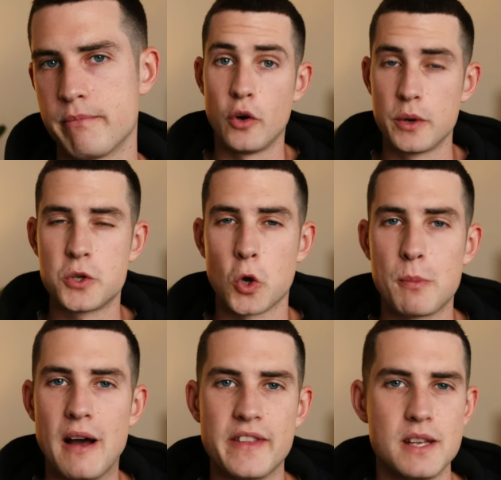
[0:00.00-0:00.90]
Before we talk
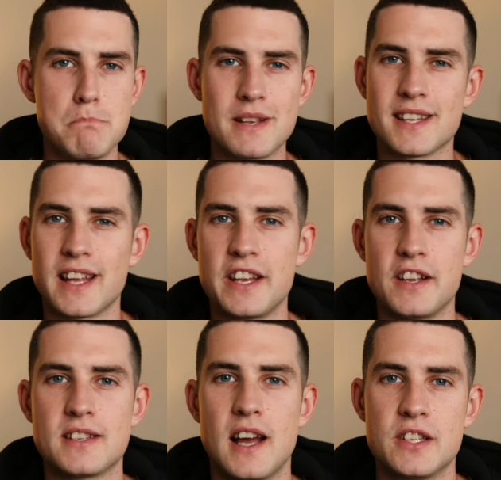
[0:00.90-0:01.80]
about the
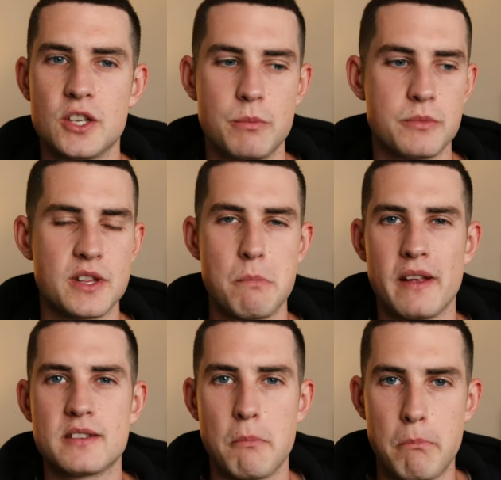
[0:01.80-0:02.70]
miscellaneous items, the
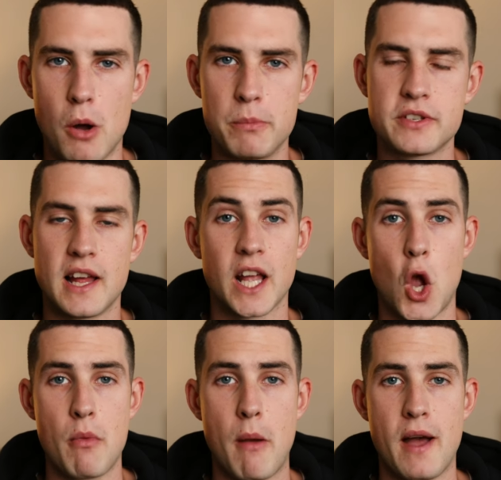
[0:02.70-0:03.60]
bits and bobs that I
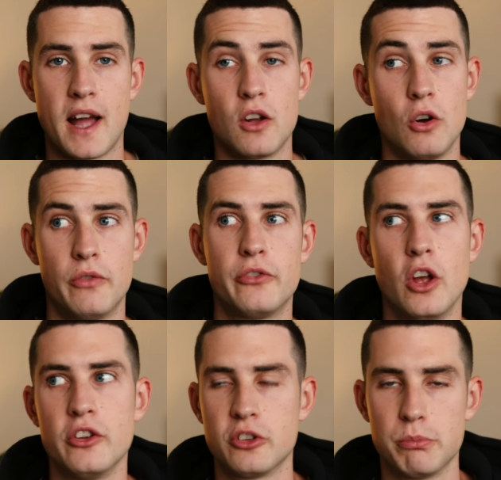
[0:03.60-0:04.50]
go in my bag, or
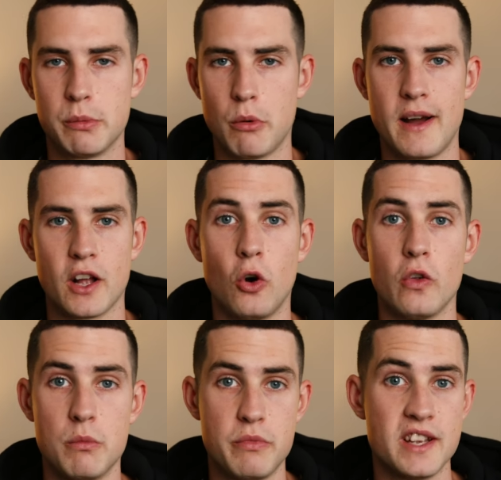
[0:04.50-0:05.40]
as some people might
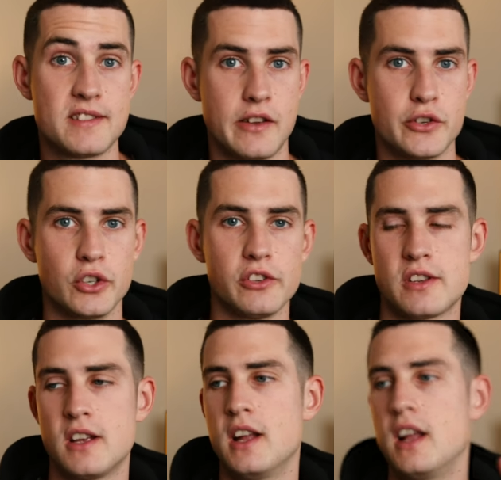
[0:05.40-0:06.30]
call them, the
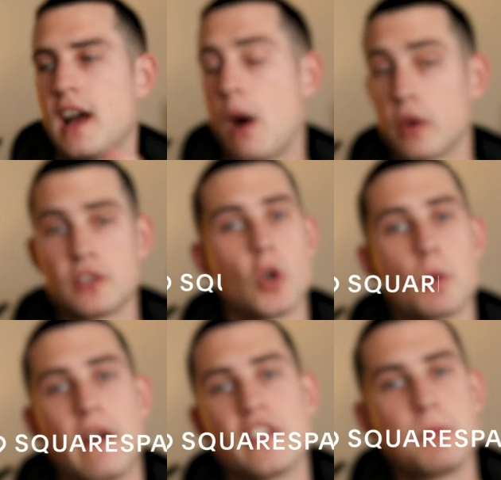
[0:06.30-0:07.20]
essentials, I want to
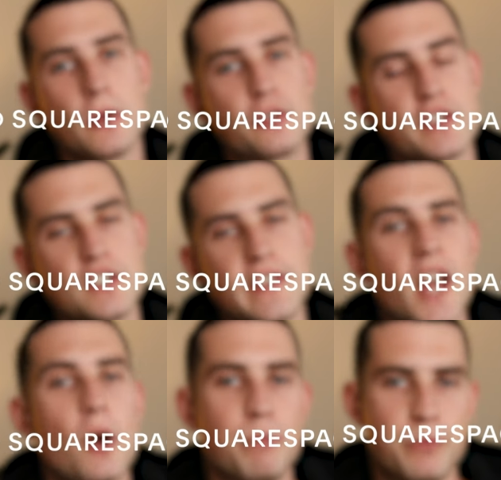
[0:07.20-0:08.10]
talk about the sponsor of this
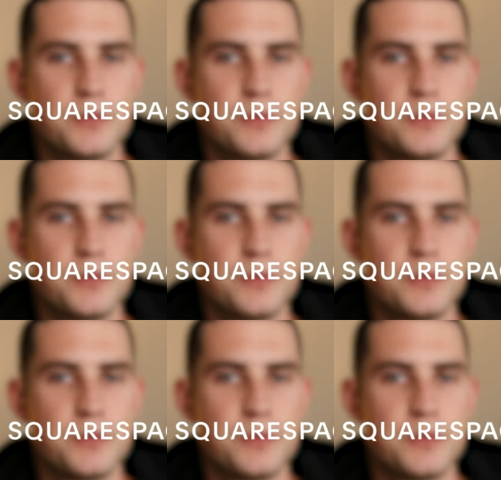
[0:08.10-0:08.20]
video,